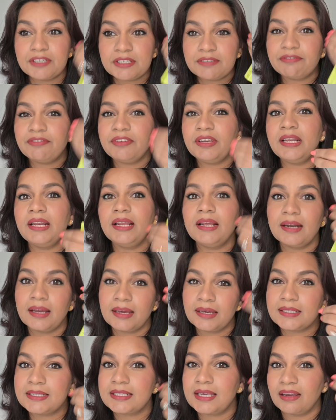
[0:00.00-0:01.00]
feeling
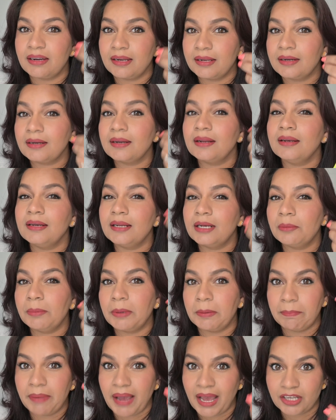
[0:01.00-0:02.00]
like it's getting a little
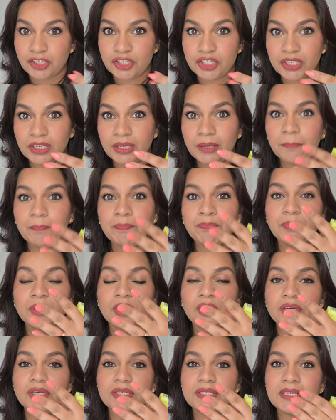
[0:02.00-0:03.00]
bit patchy
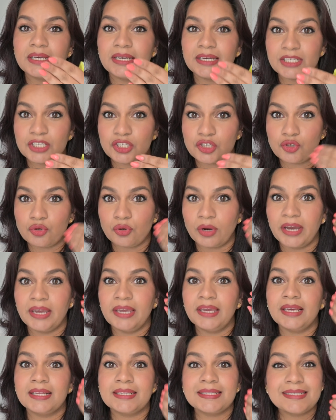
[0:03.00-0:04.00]
because it is
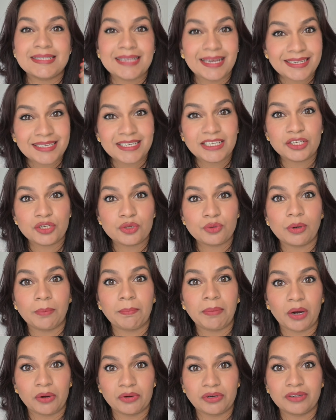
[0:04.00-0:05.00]
drying and setting into a
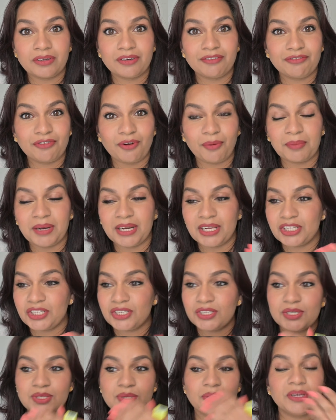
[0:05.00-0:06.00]
powder
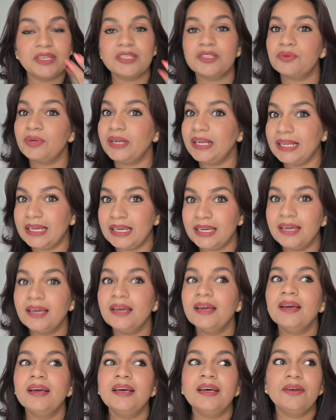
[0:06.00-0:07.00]
formulation. So it is really,
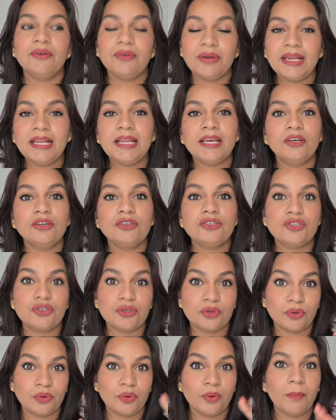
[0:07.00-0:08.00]
really good
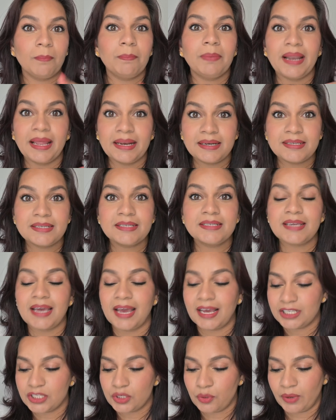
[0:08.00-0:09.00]
to blend it
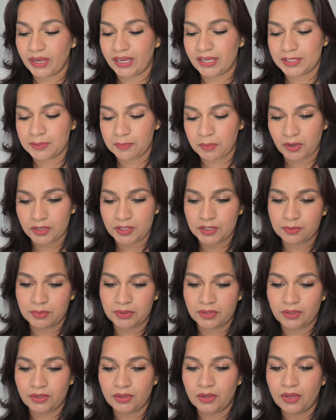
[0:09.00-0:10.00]
as quick as
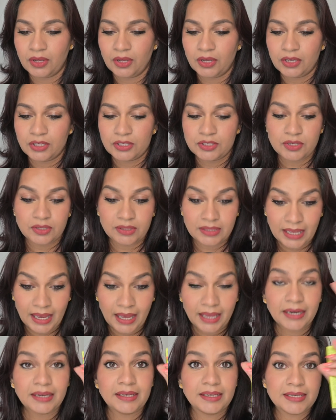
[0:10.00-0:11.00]
possible. So
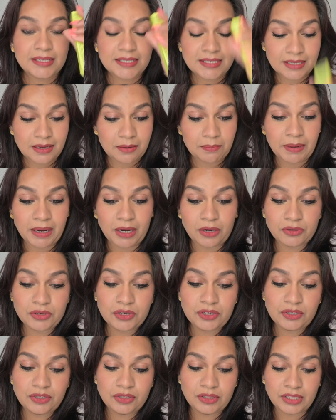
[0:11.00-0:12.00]
that is
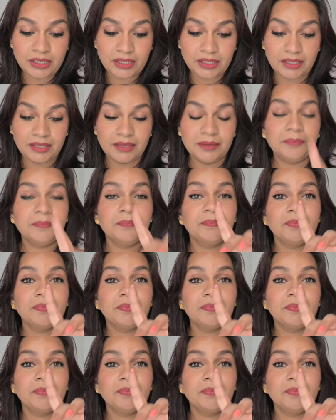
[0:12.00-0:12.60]
about the